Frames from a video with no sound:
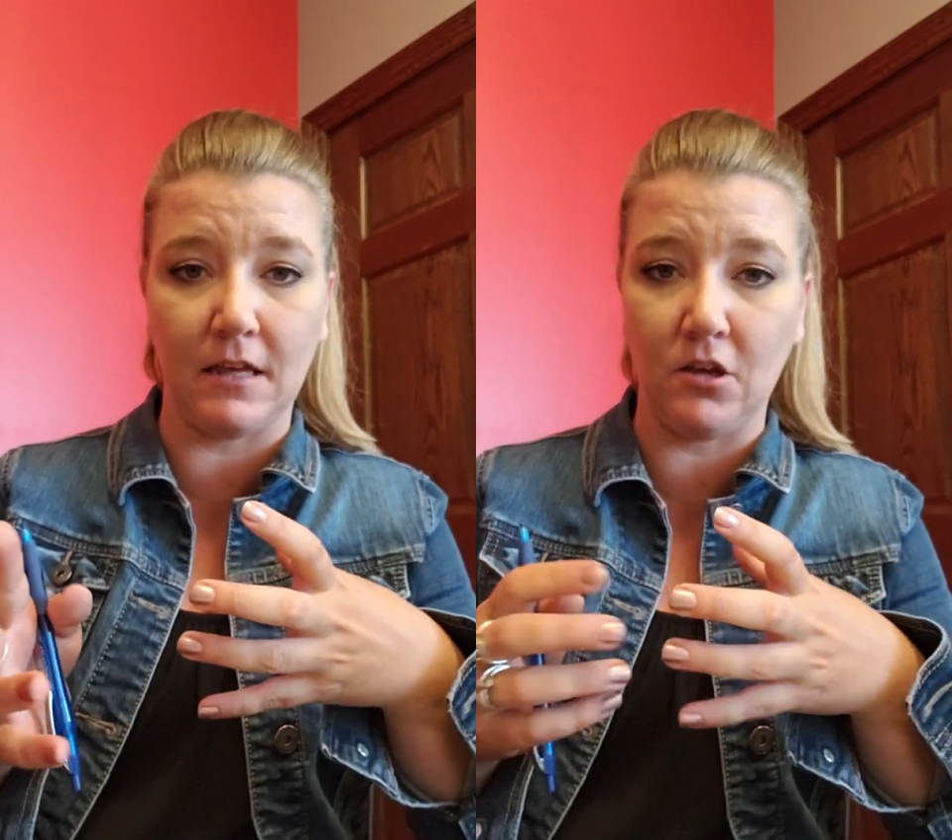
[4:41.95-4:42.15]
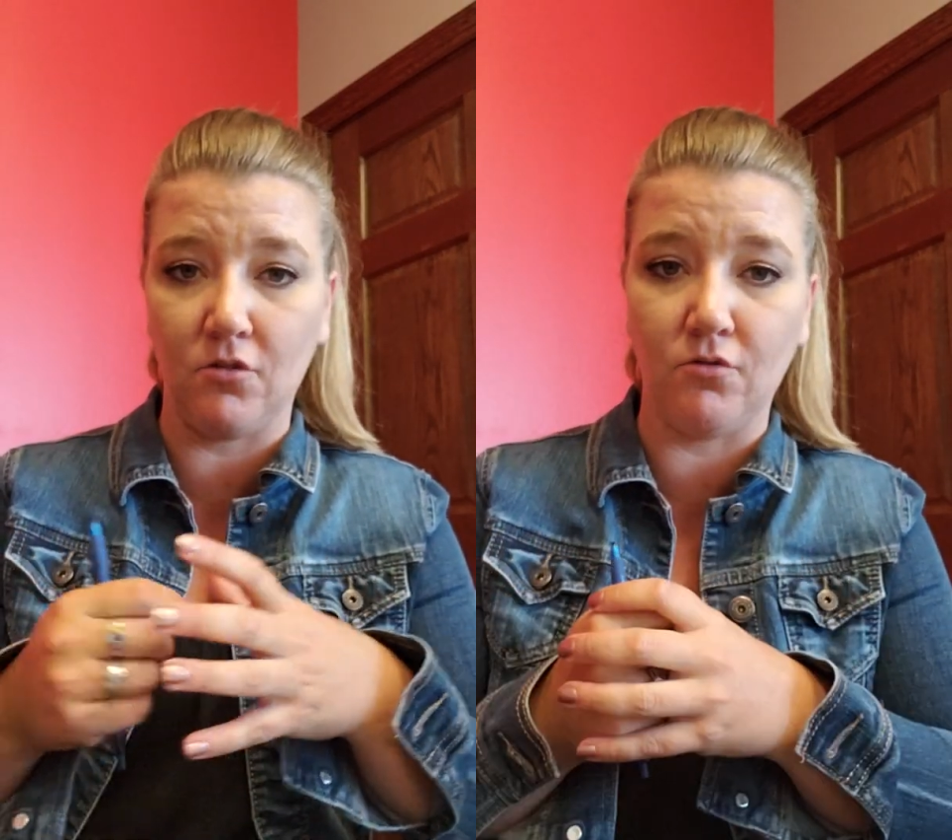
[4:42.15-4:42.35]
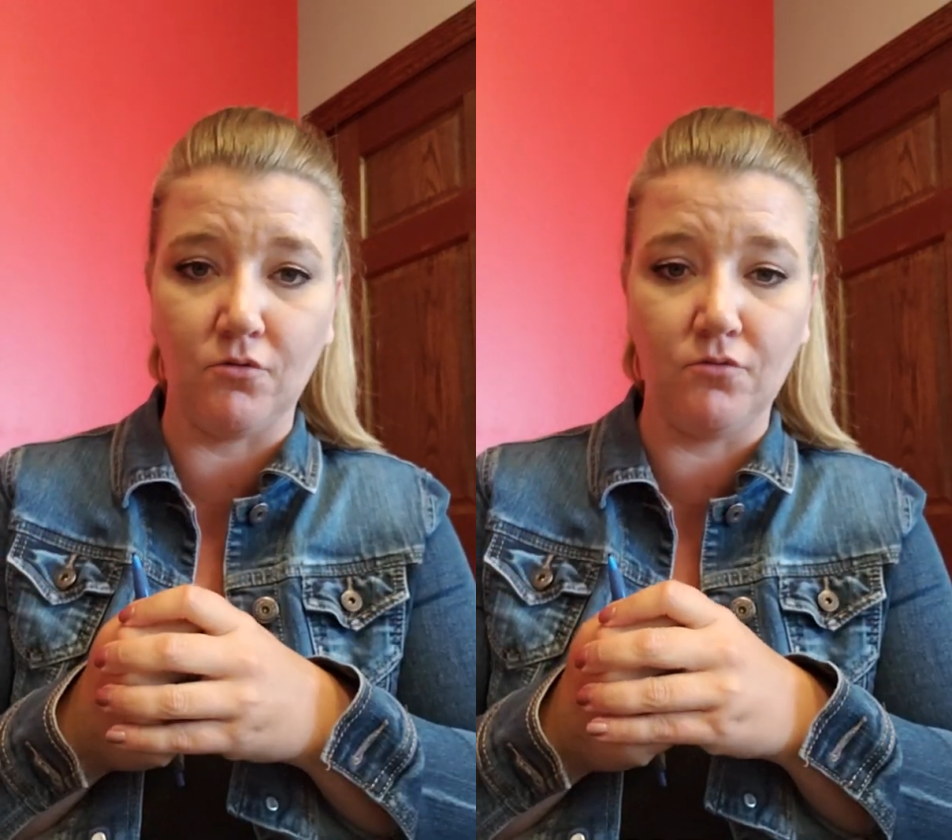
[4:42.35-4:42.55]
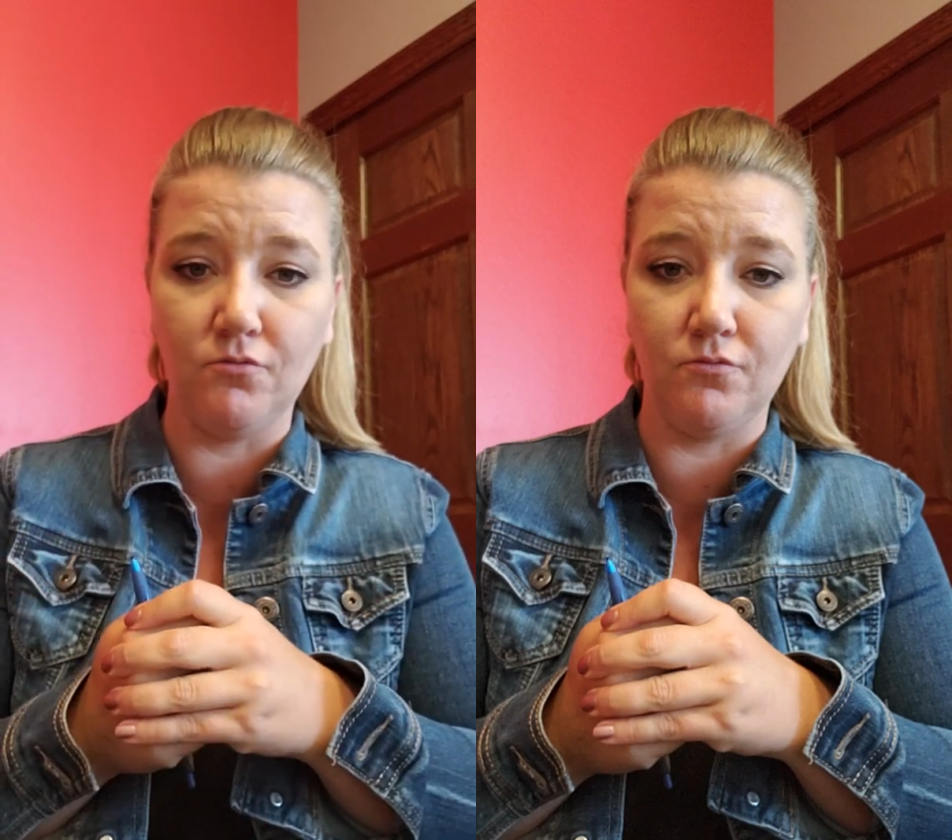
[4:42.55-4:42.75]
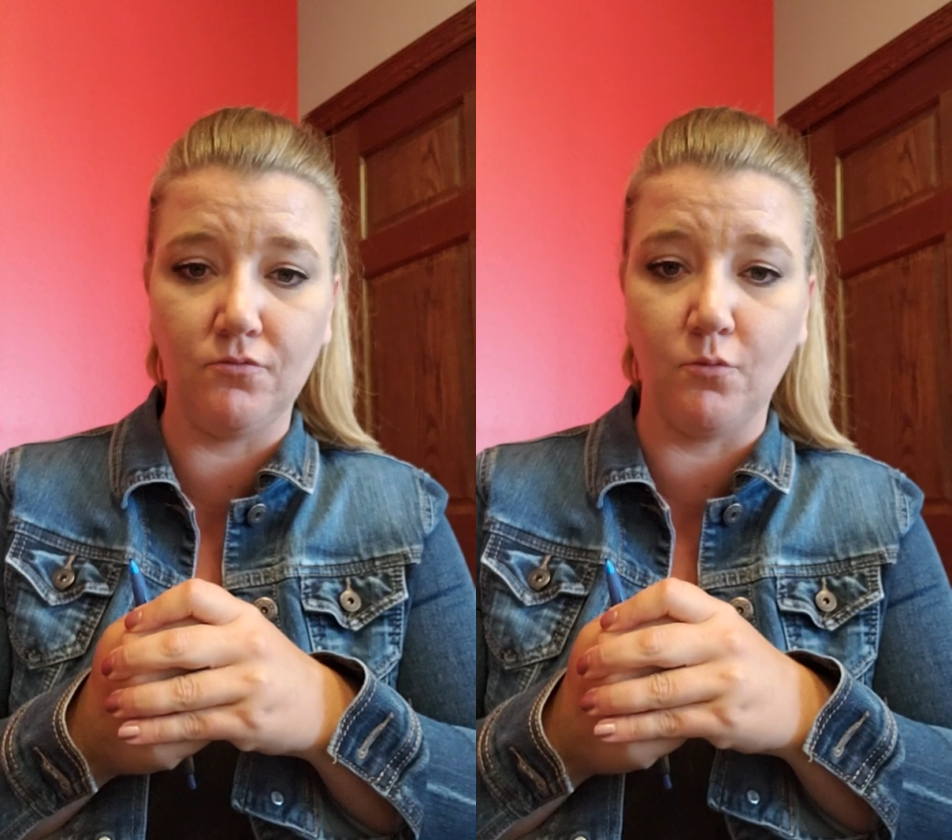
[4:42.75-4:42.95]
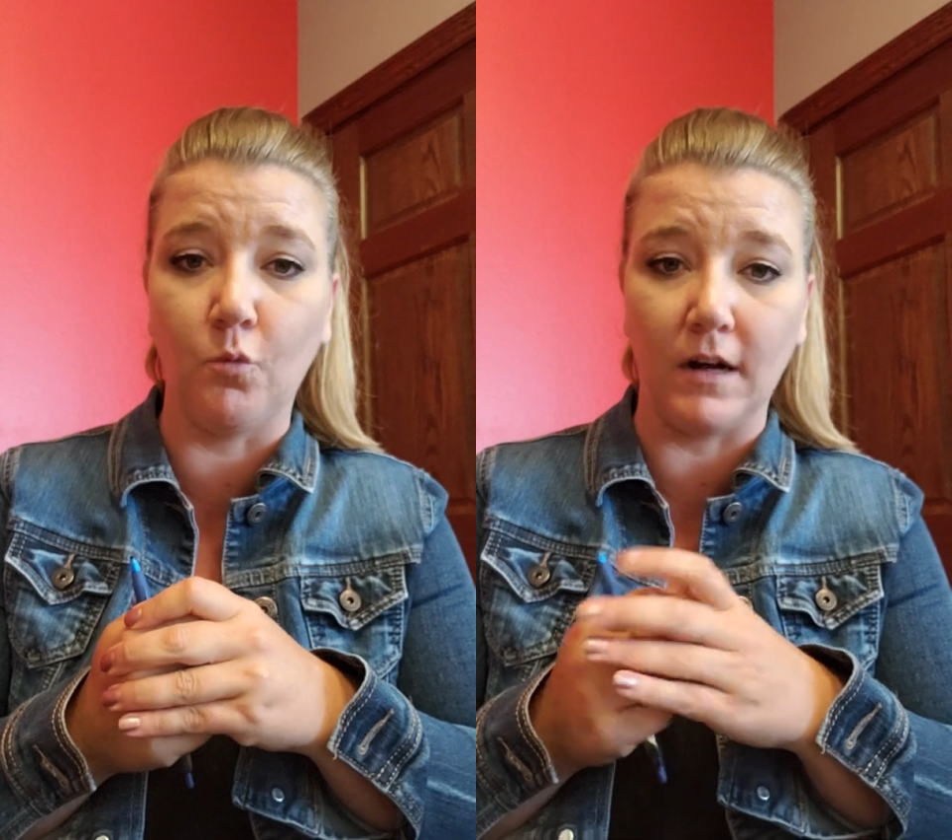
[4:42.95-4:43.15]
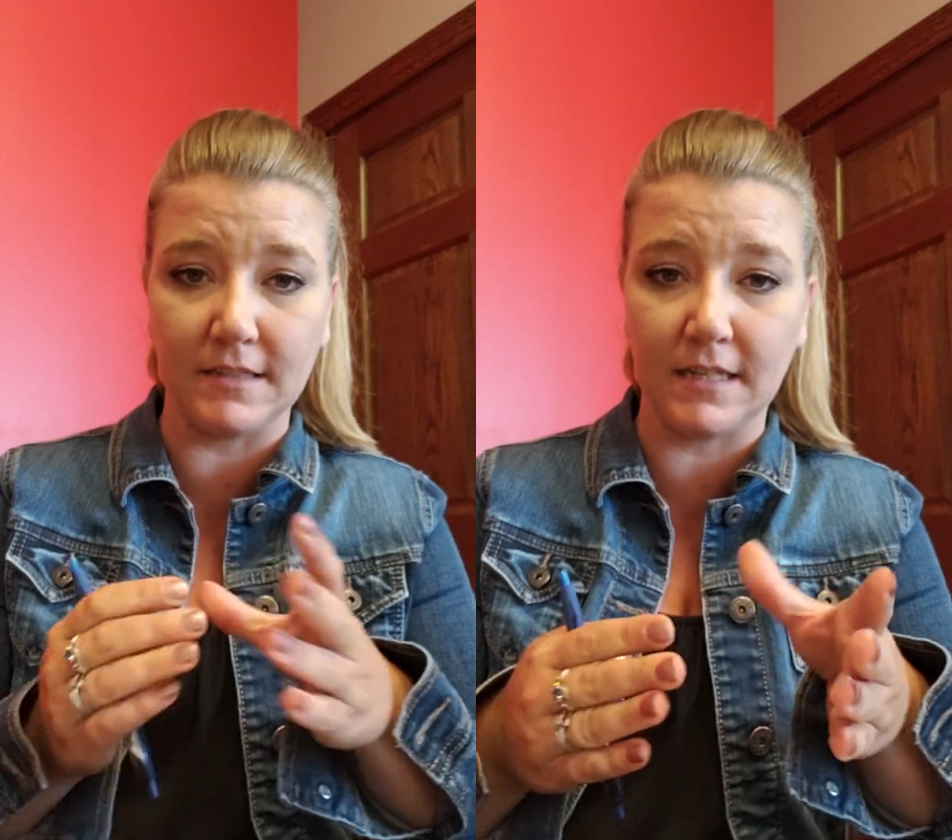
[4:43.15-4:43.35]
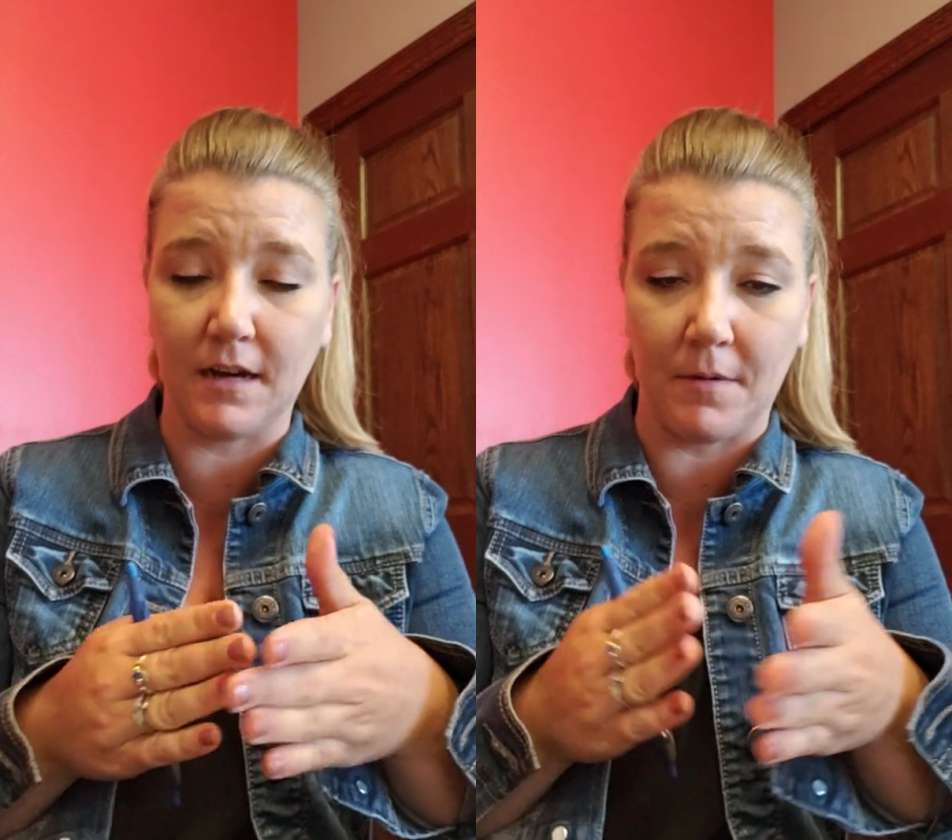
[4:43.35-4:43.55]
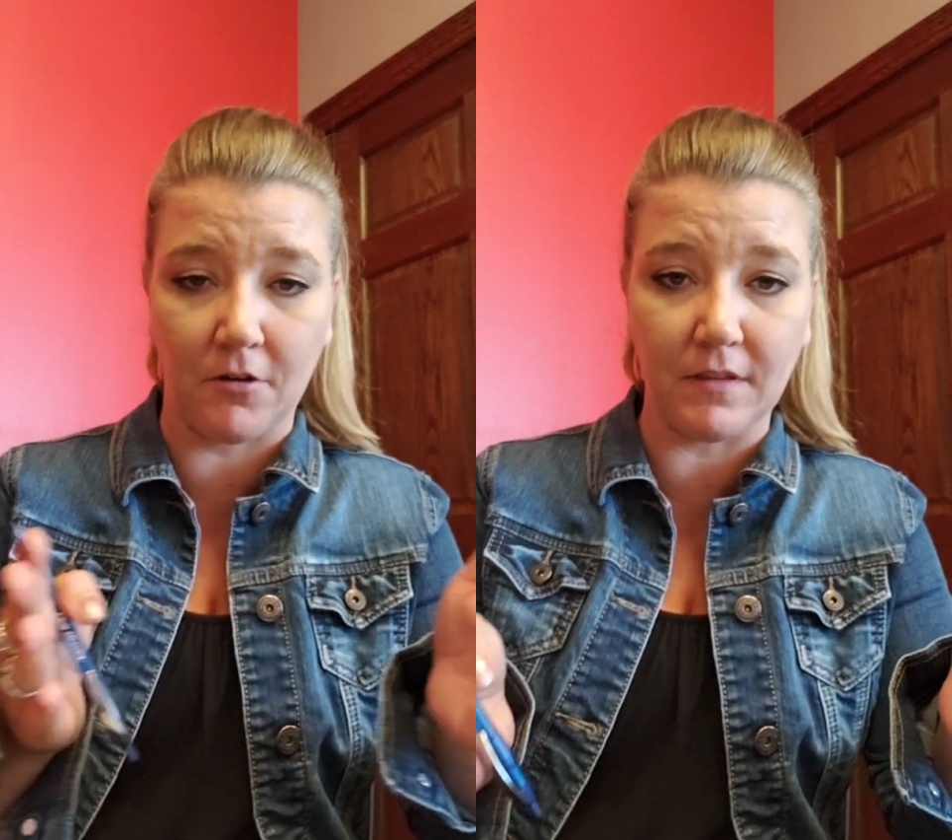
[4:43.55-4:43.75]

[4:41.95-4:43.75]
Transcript: you want to come out,